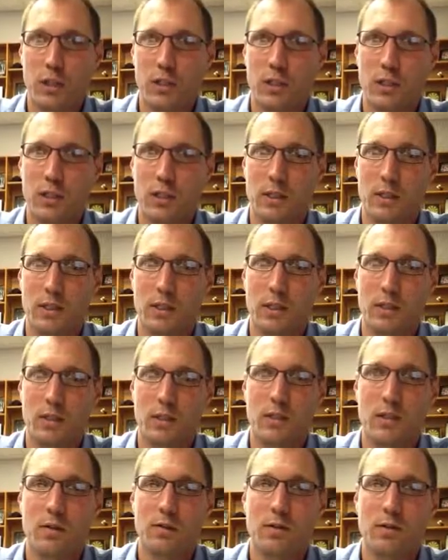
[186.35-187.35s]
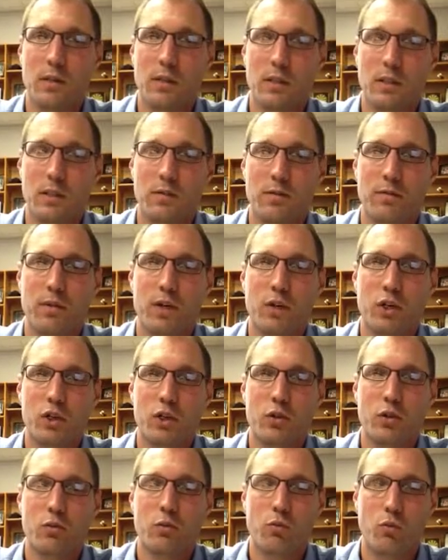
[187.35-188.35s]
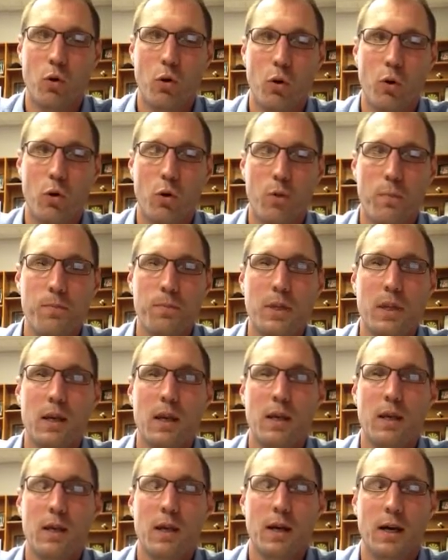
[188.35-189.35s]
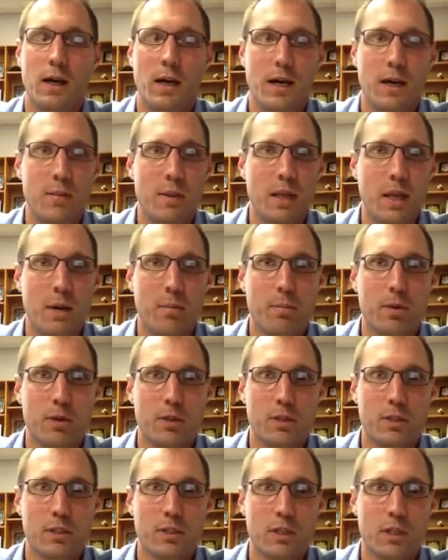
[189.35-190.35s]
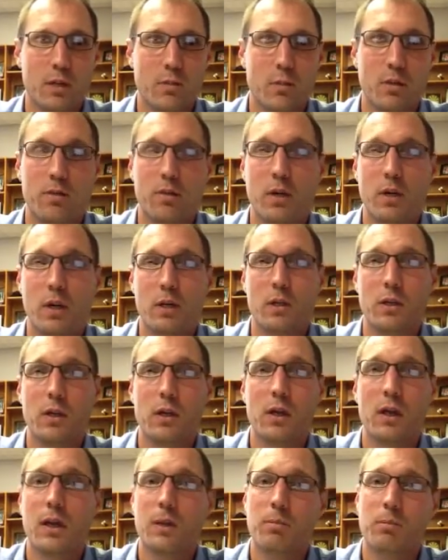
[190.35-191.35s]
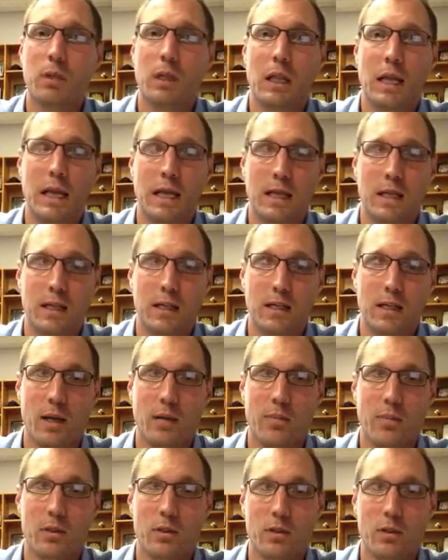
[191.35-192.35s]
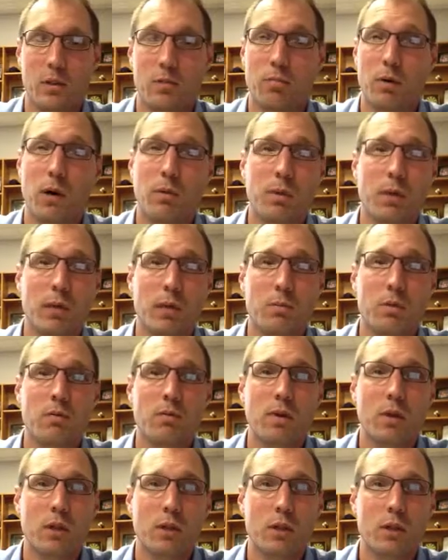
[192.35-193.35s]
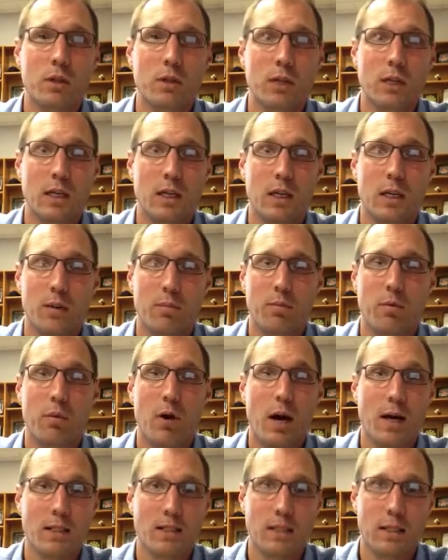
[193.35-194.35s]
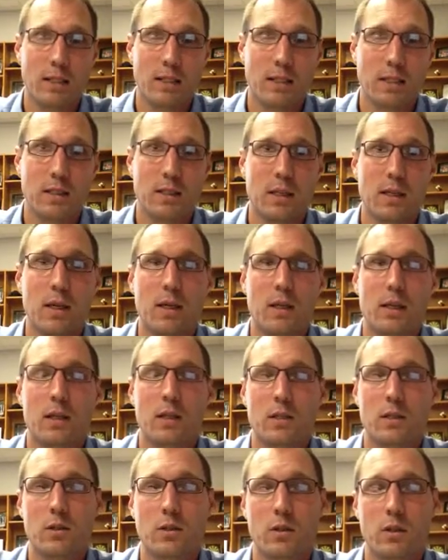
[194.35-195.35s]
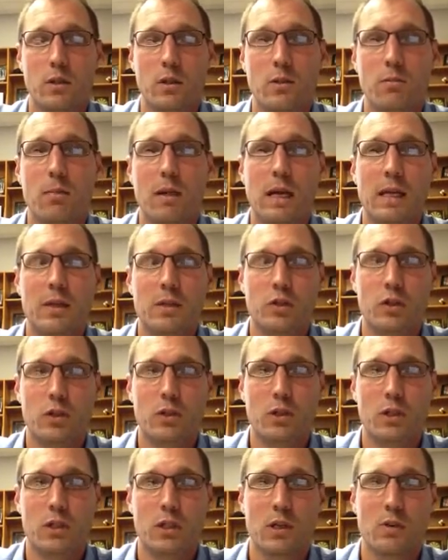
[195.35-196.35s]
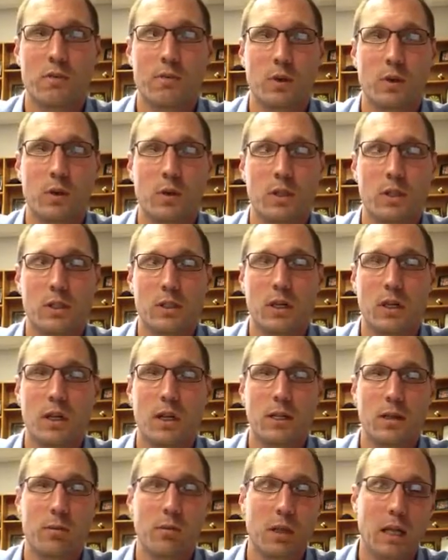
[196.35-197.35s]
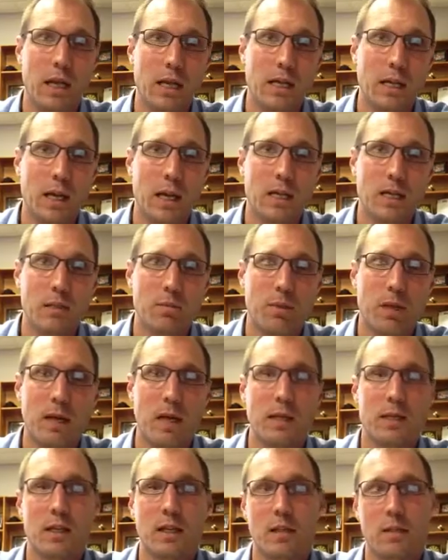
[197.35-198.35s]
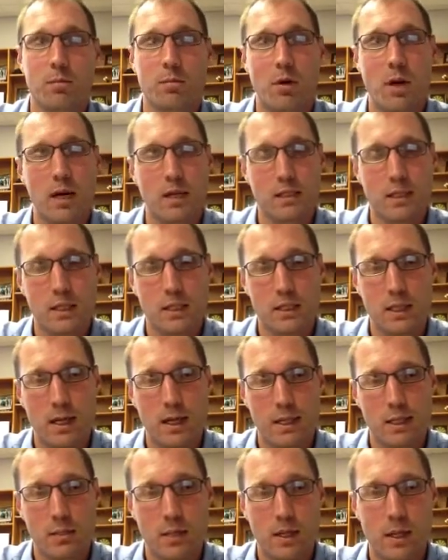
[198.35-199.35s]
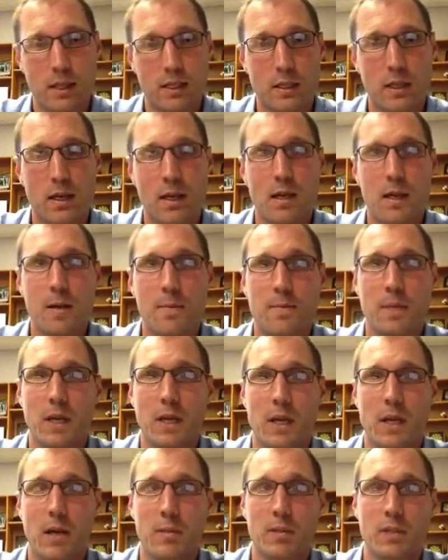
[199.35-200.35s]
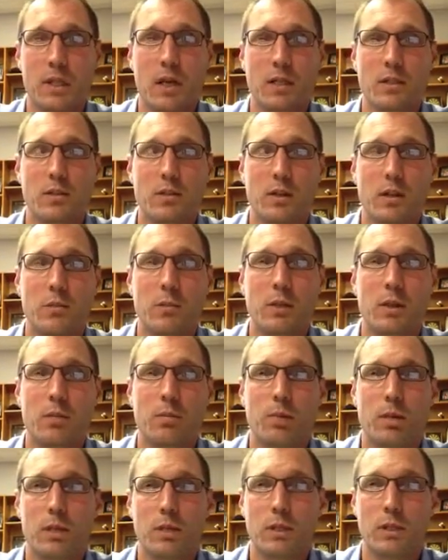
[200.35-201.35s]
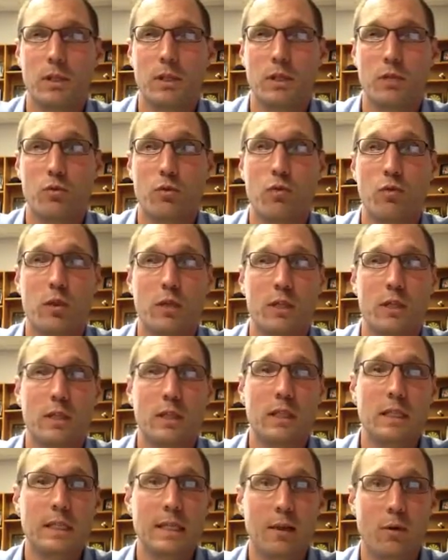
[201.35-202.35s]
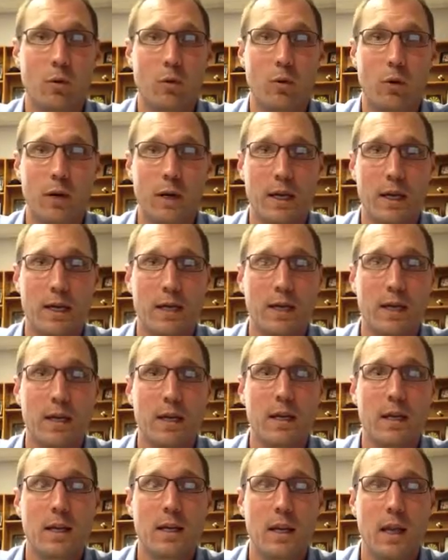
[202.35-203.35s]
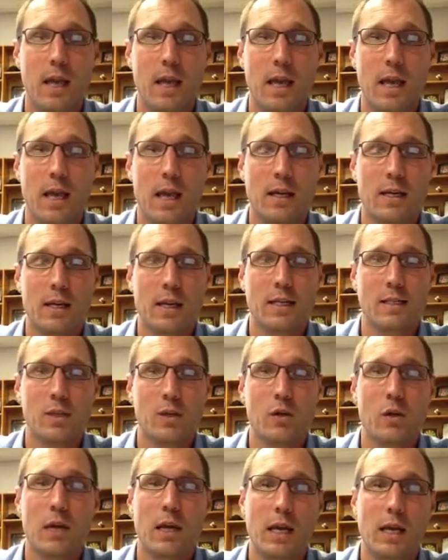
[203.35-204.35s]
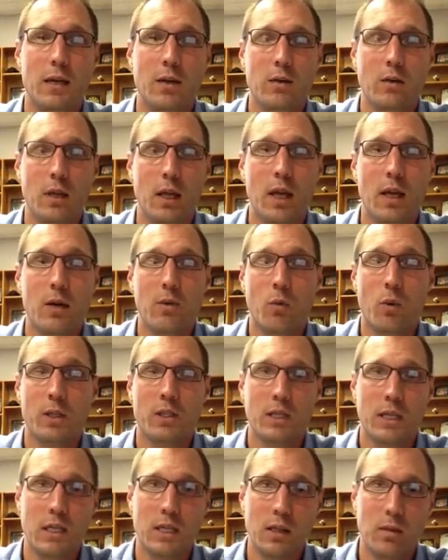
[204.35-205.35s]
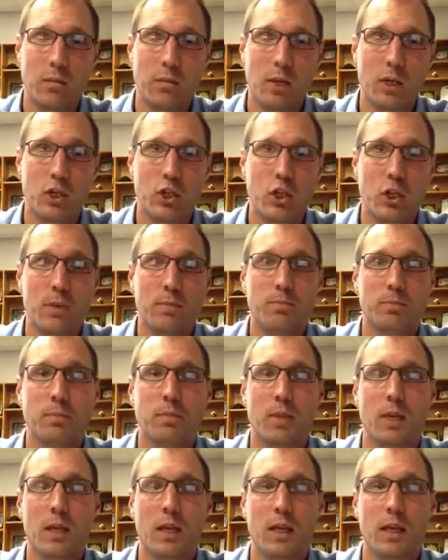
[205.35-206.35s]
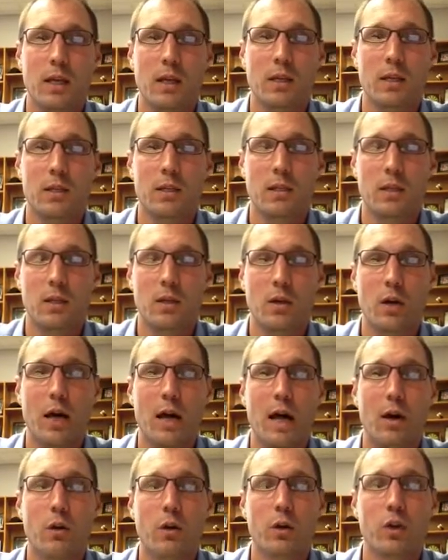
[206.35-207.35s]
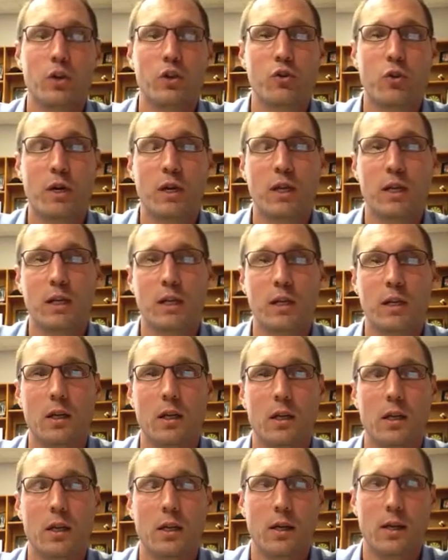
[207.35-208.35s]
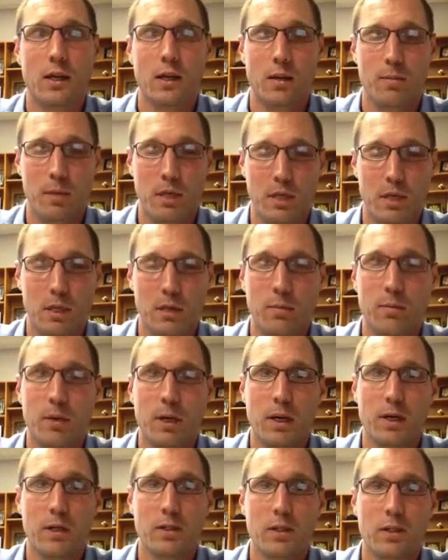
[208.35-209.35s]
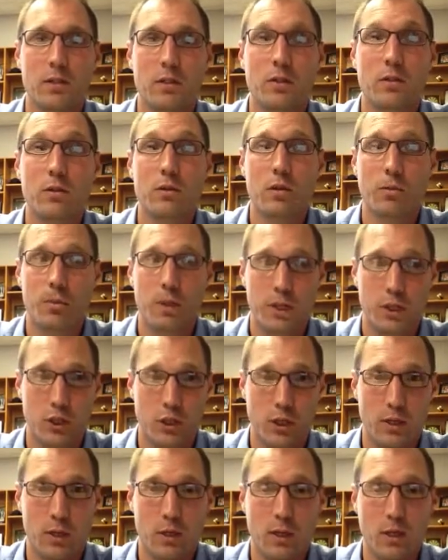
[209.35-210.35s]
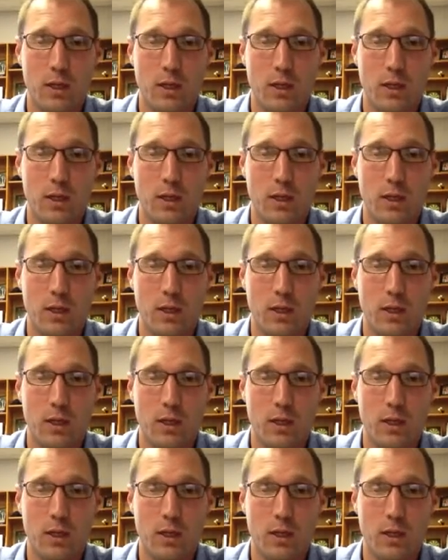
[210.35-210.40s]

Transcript: It's a functional role. And that person's going to be very good at planning, and that person's probably going to be very good at process. And so a good manager is going to focus on the planning aspect, and the process aspect is also going to be the person that's really detail-oriented and has a good handle on what's in the budget and how we're trending in comparison to the budget.